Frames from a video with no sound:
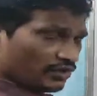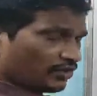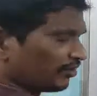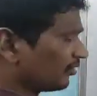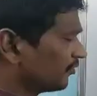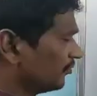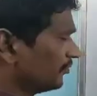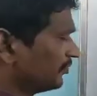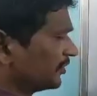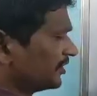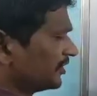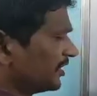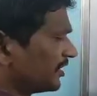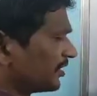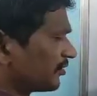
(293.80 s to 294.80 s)
column,
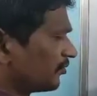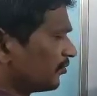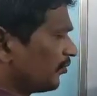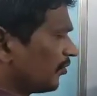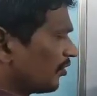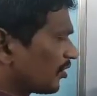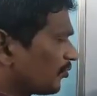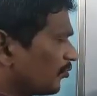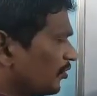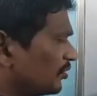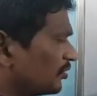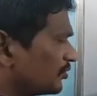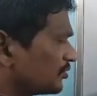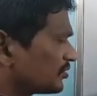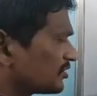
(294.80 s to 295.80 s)
here water
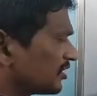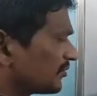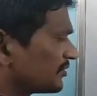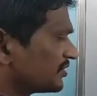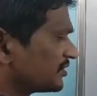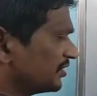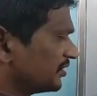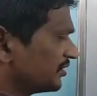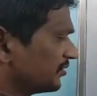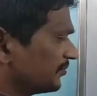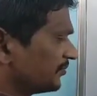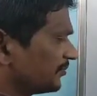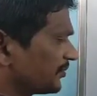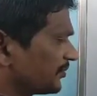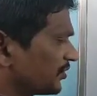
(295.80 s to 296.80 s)
molecules are present.
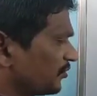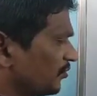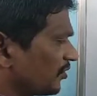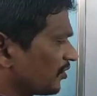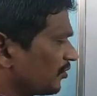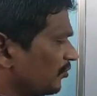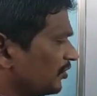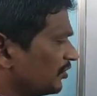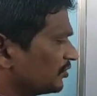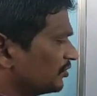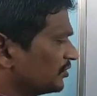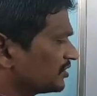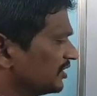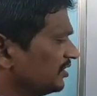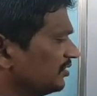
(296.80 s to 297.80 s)
Water
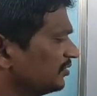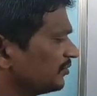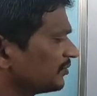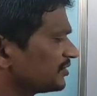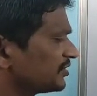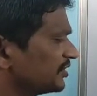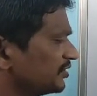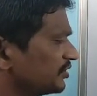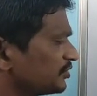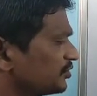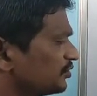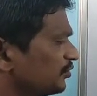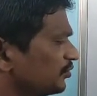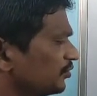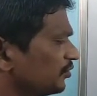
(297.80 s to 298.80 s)
molecules are present.
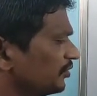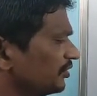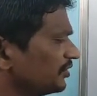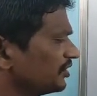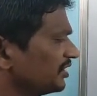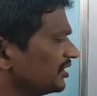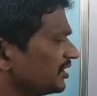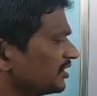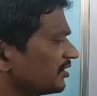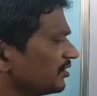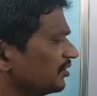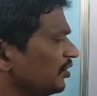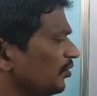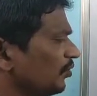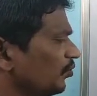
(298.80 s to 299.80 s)
So here,
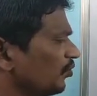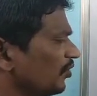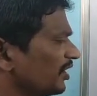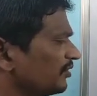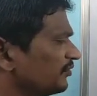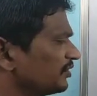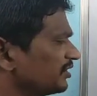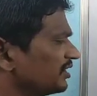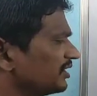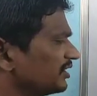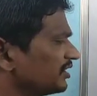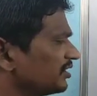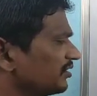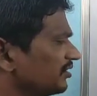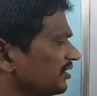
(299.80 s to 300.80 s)
whatever
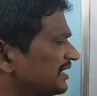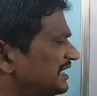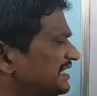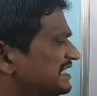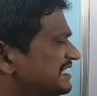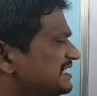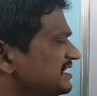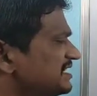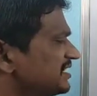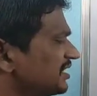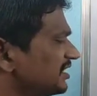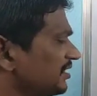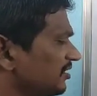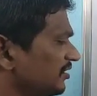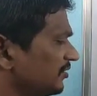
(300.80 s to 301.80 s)
that
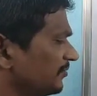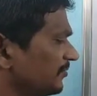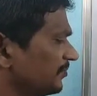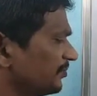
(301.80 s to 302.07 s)
initial